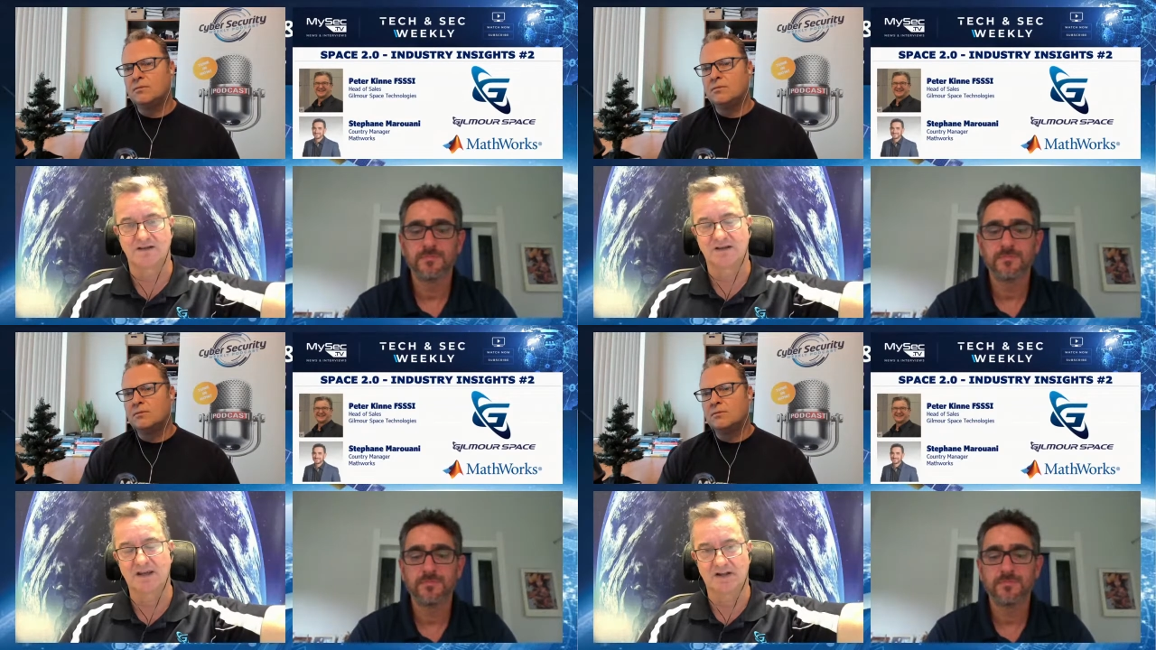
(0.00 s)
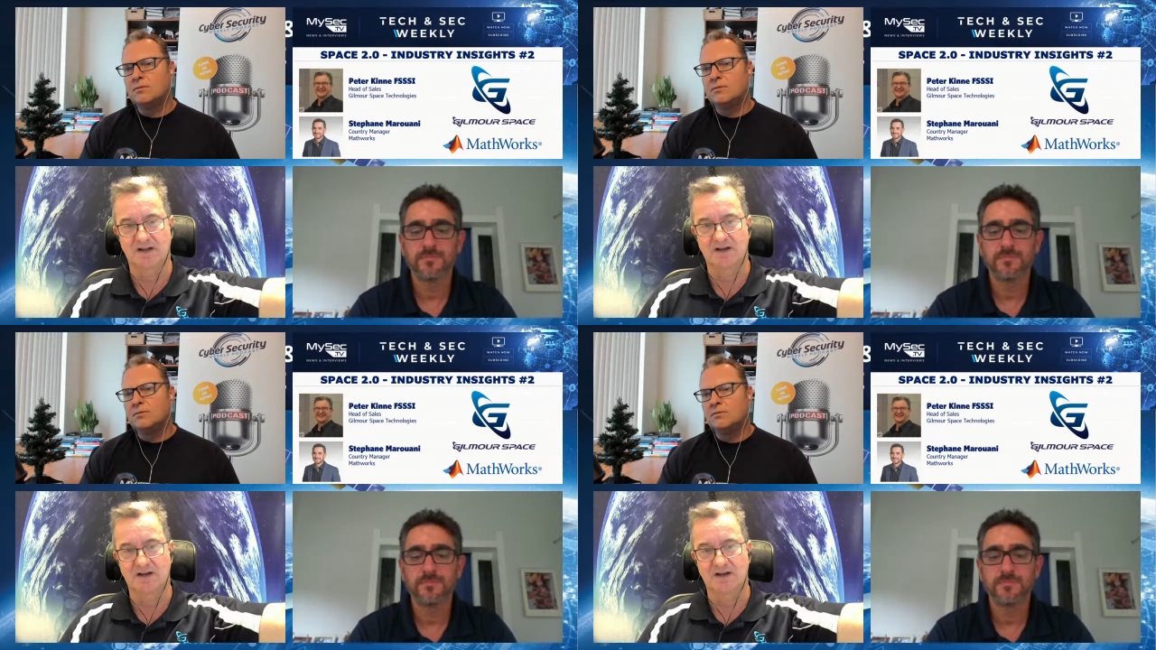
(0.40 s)
Speaker 1: uh,
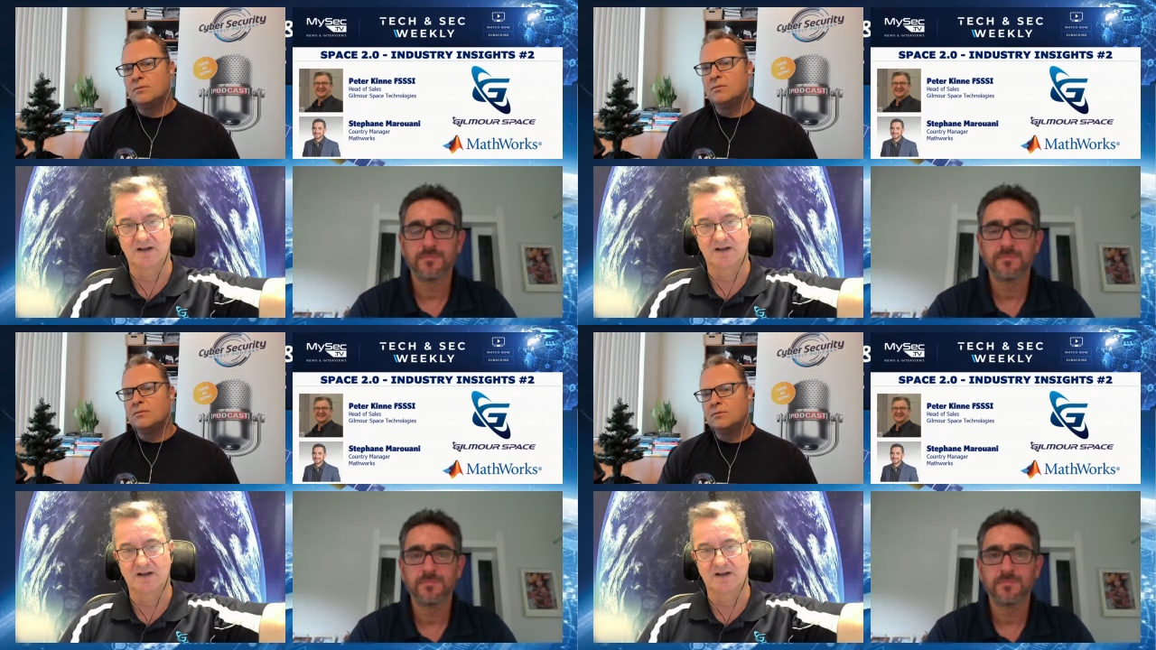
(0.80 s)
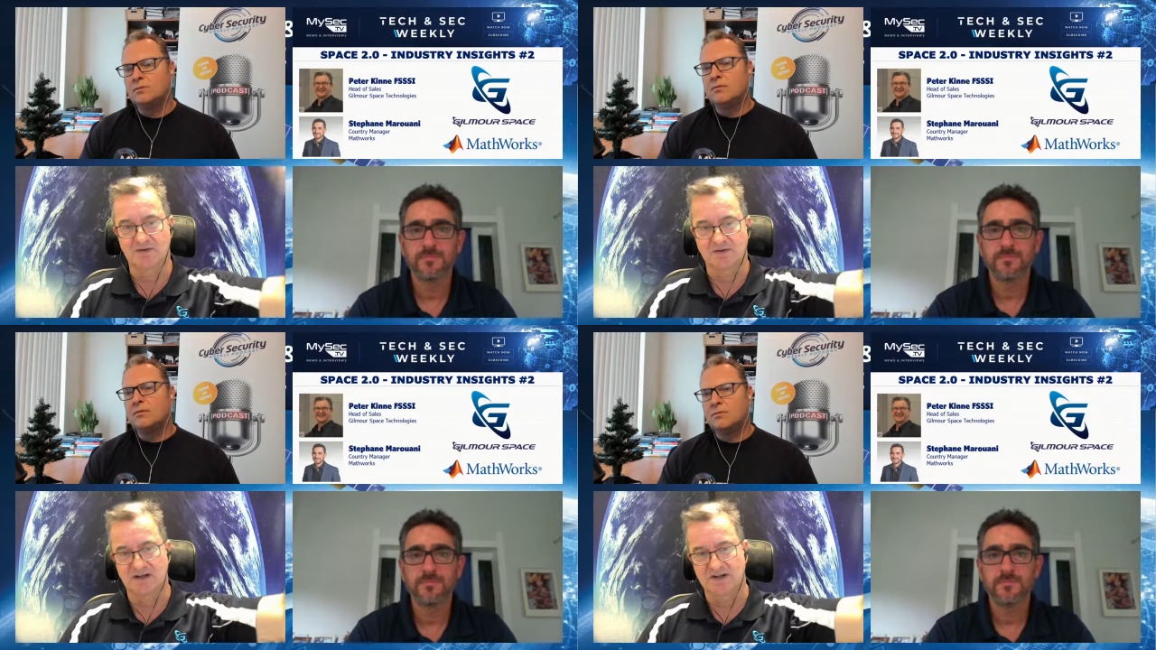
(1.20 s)
kilos
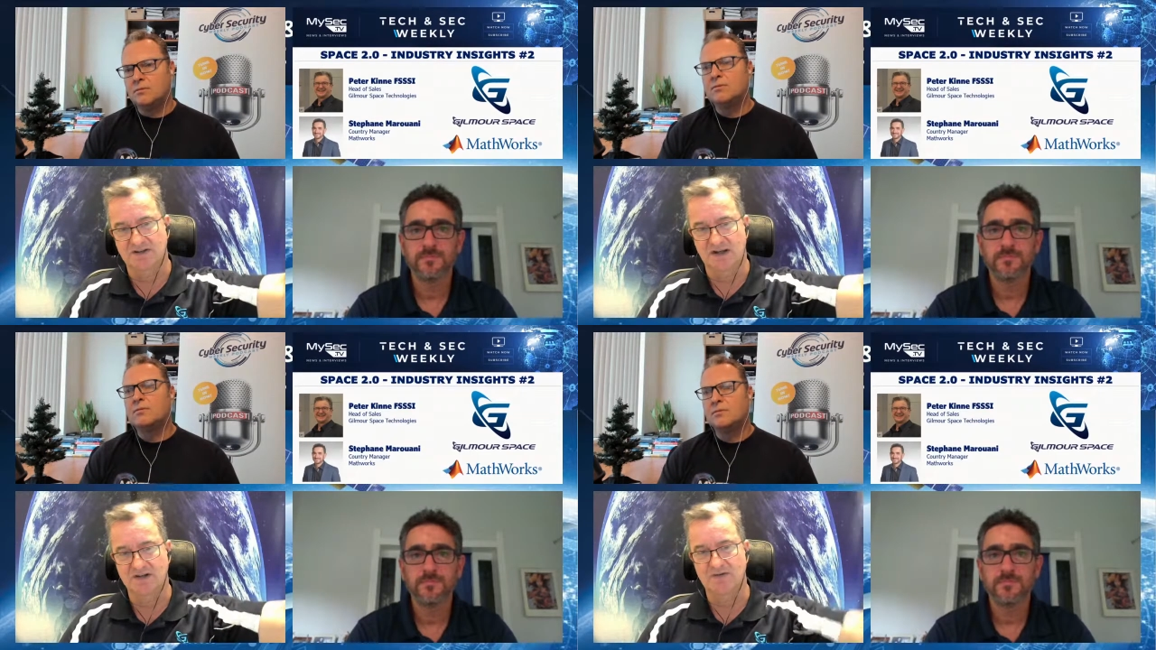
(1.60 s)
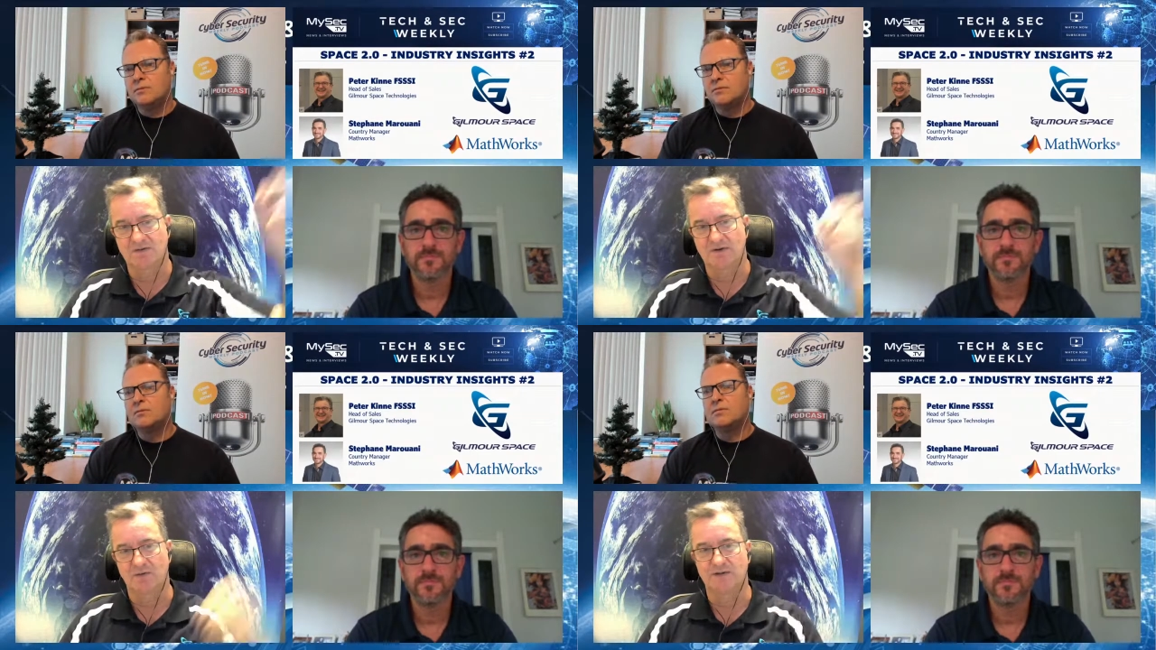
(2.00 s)
to a
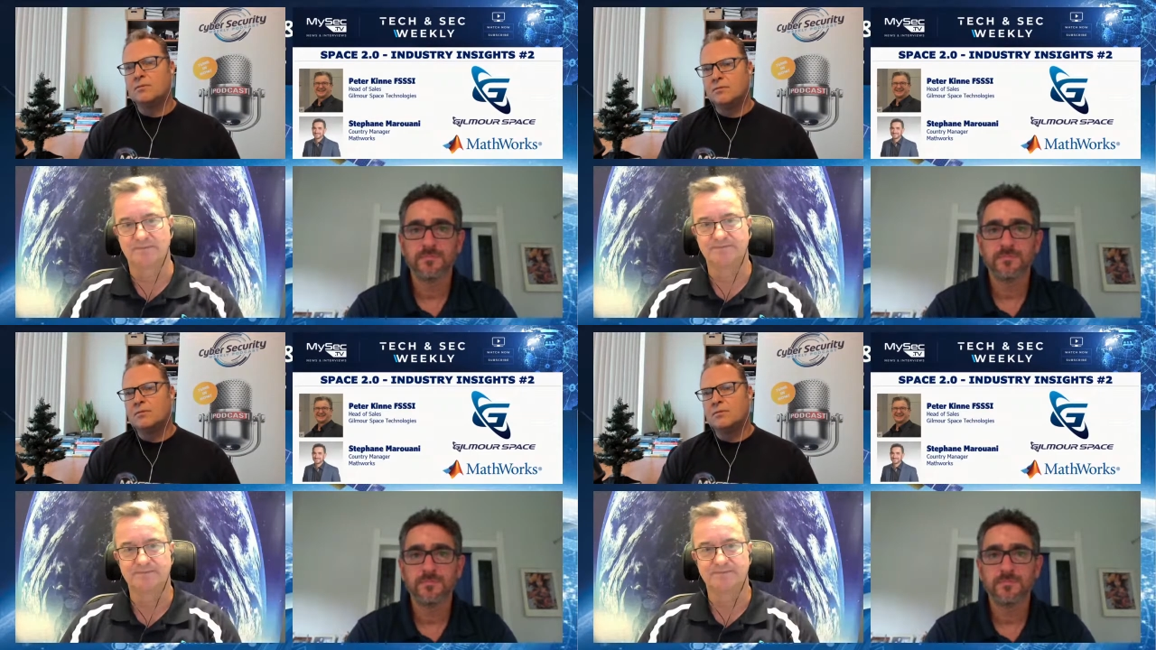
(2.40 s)
geostationary orbit.